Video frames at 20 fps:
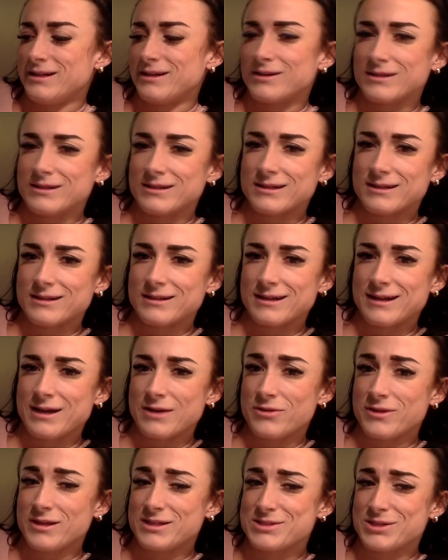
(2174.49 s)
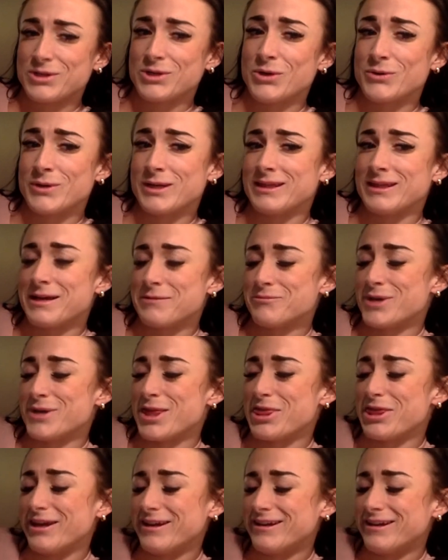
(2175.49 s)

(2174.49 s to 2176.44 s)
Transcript: on how things are going that month.